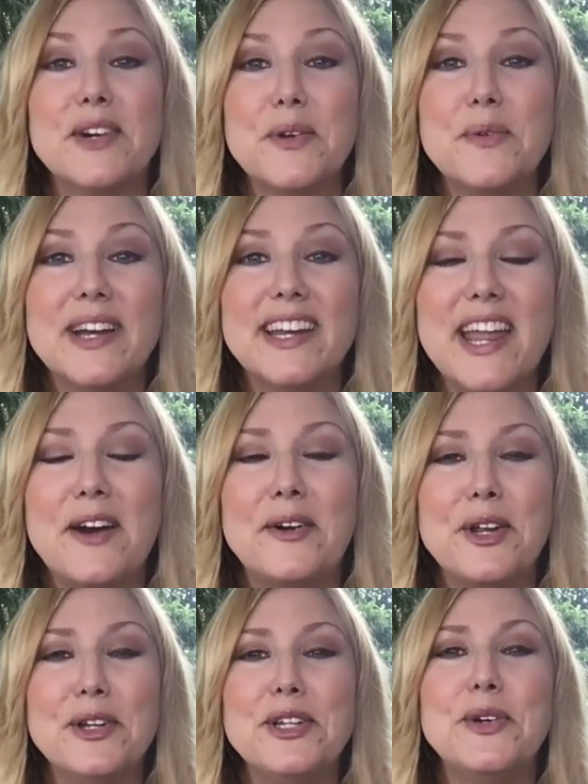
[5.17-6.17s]
Hey everyone, how
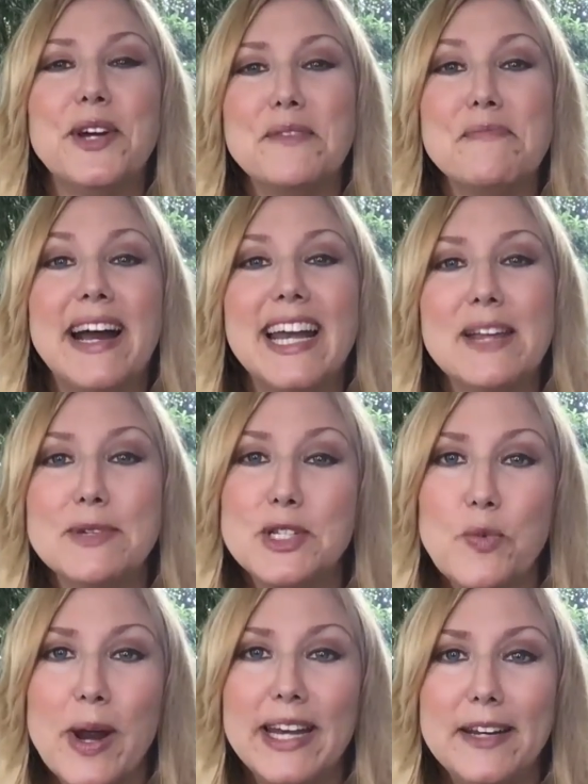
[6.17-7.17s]
are you doing? My name
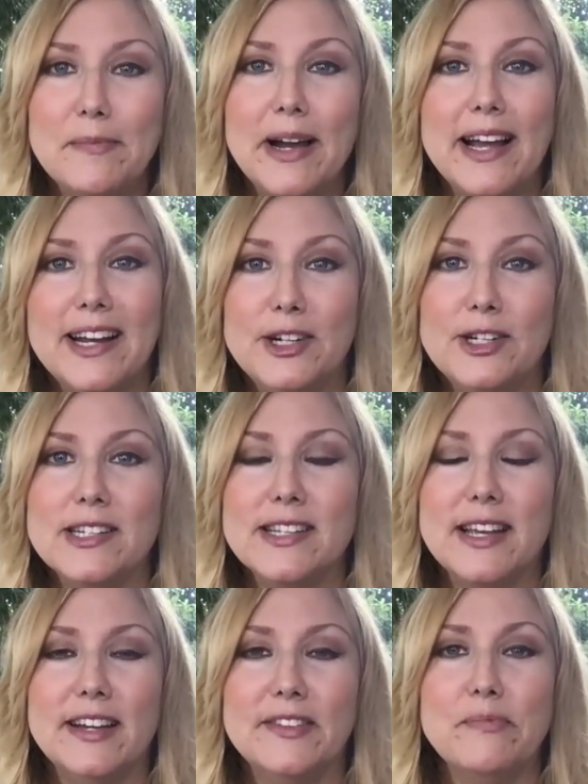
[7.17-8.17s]
is Wendy Myers
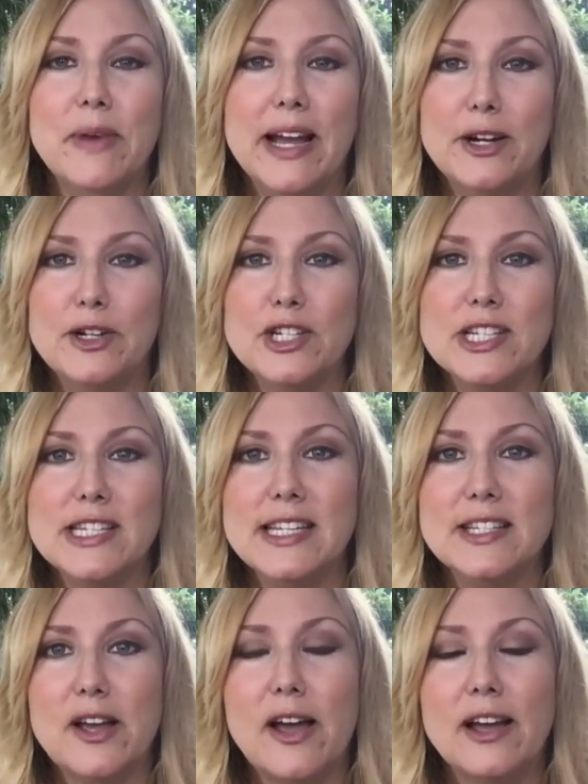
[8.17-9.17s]
of myers
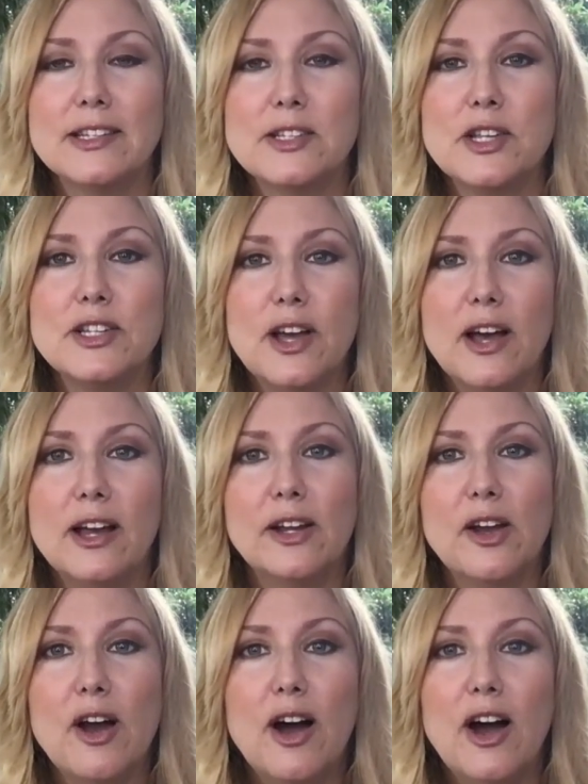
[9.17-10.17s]
detox
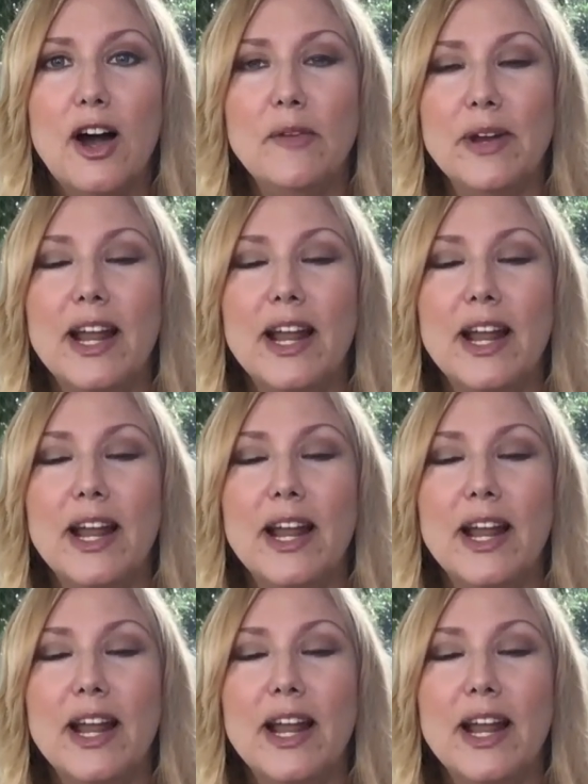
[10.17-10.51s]
dot com,